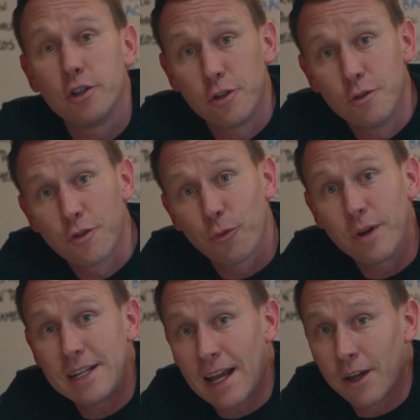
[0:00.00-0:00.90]
You can choose
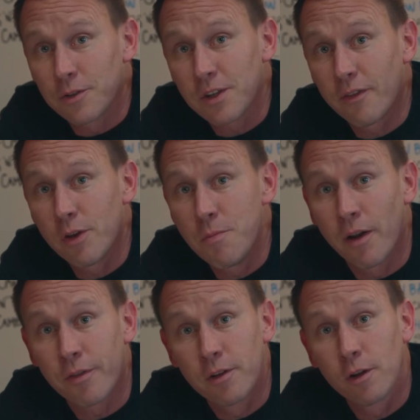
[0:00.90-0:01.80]
3 titles every
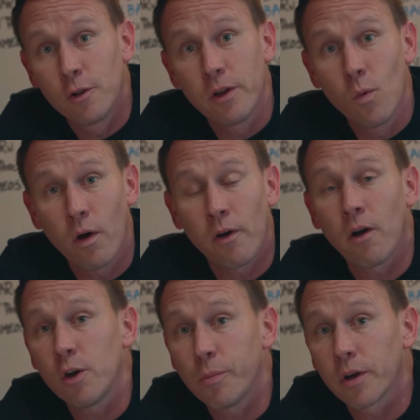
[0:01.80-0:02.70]
month, including 1
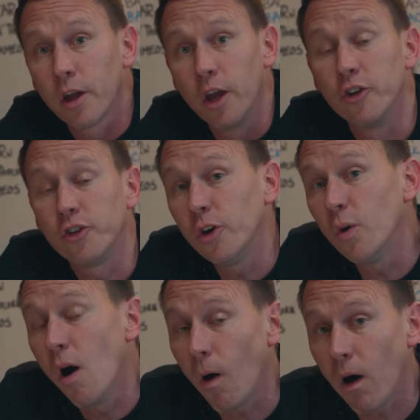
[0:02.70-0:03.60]
audiobook and
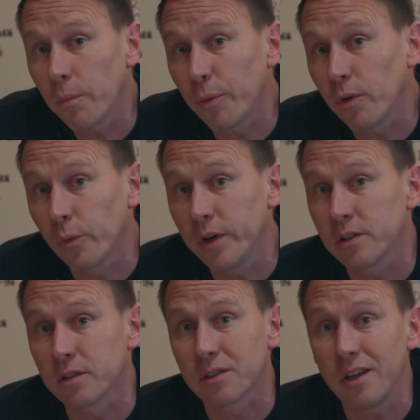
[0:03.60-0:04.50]
2 Audible
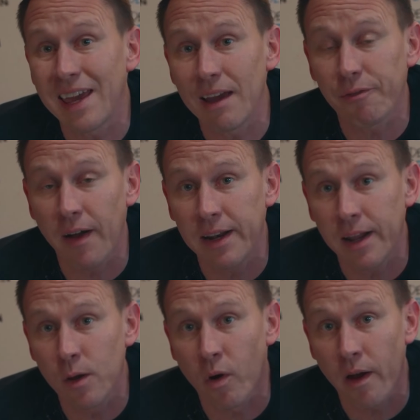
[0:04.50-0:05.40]
originals that you can't
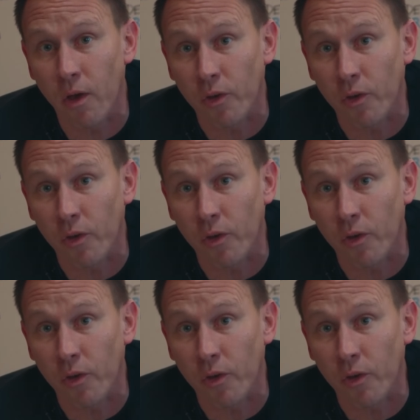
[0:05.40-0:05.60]
find anywhere